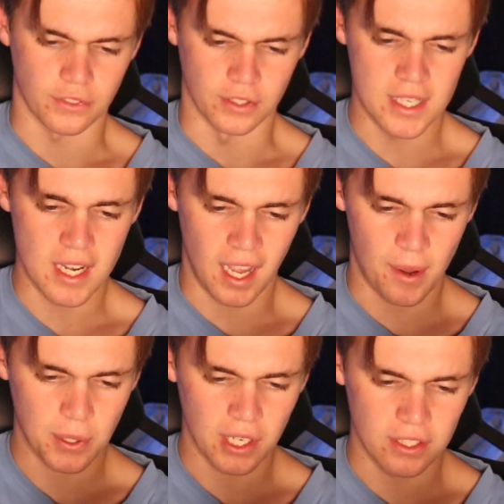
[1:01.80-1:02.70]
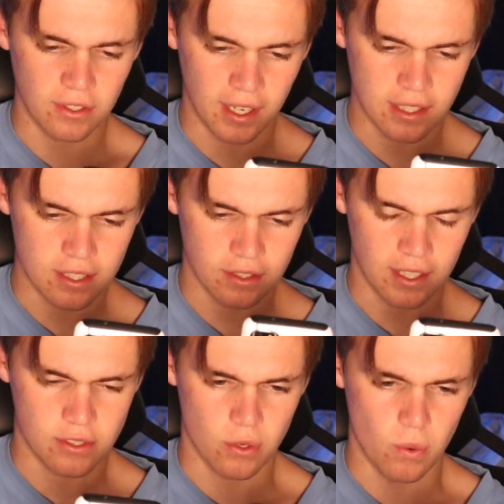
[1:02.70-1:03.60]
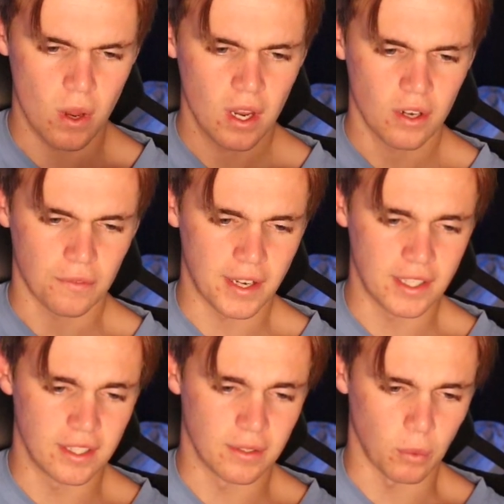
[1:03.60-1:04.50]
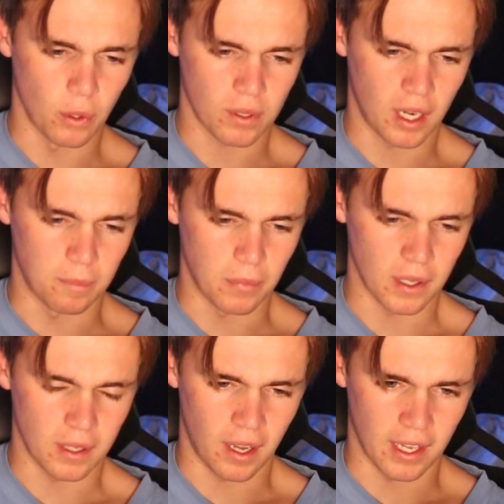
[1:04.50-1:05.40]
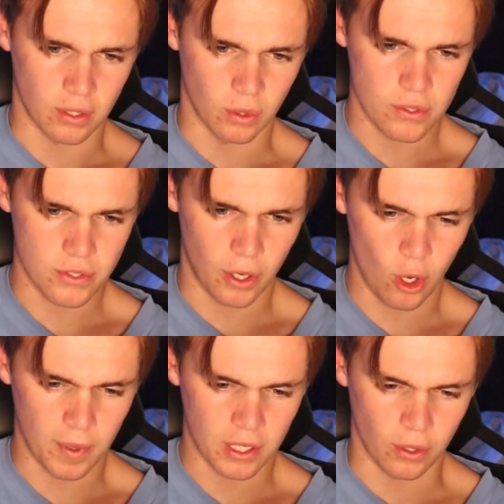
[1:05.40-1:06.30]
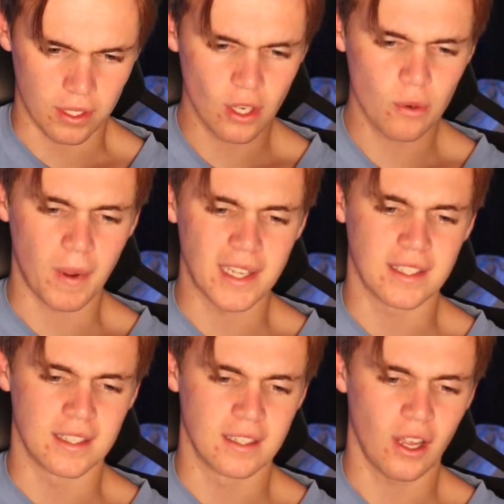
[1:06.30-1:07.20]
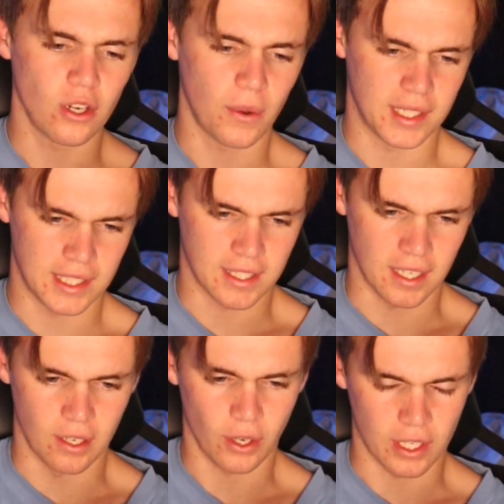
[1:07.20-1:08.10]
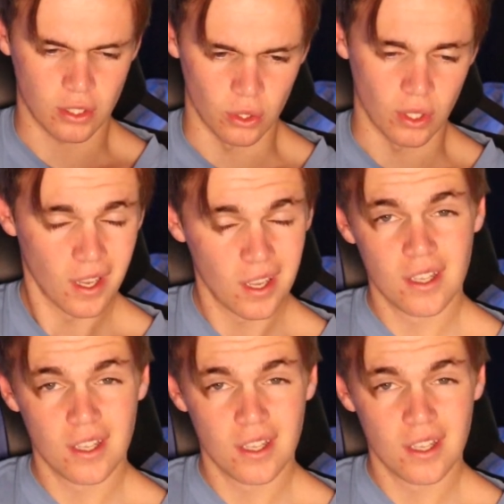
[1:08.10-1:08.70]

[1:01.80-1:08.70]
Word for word: for it. Uh, we got a 90 to 92 rated World Cup icon, so I hope I got it. Nope, I didn't. Oh no, I did get it. Okay, good.